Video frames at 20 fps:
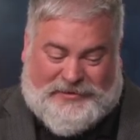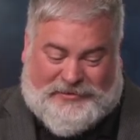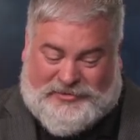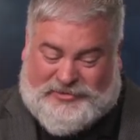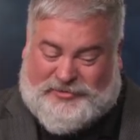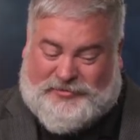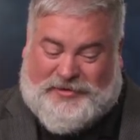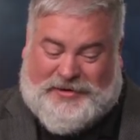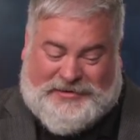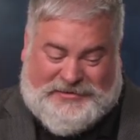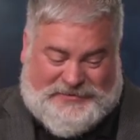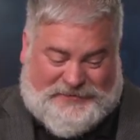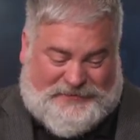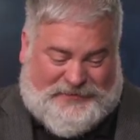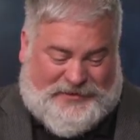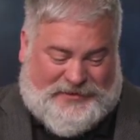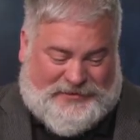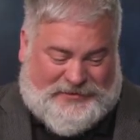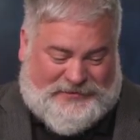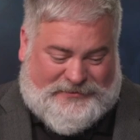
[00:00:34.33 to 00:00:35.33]
or trying to
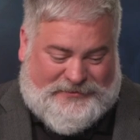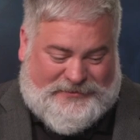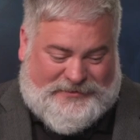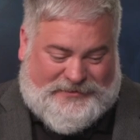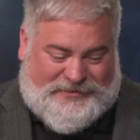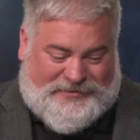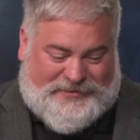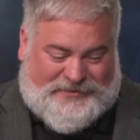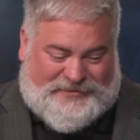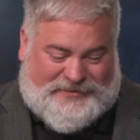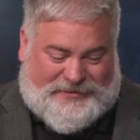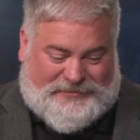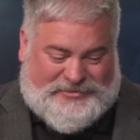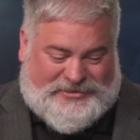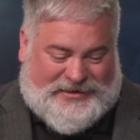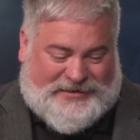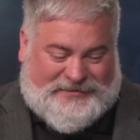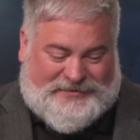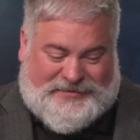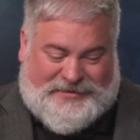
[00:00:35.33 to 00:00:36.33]
follow the
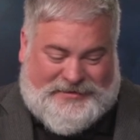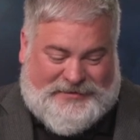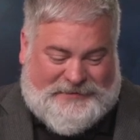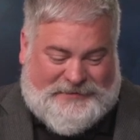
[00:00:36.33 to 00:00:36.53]
subjects.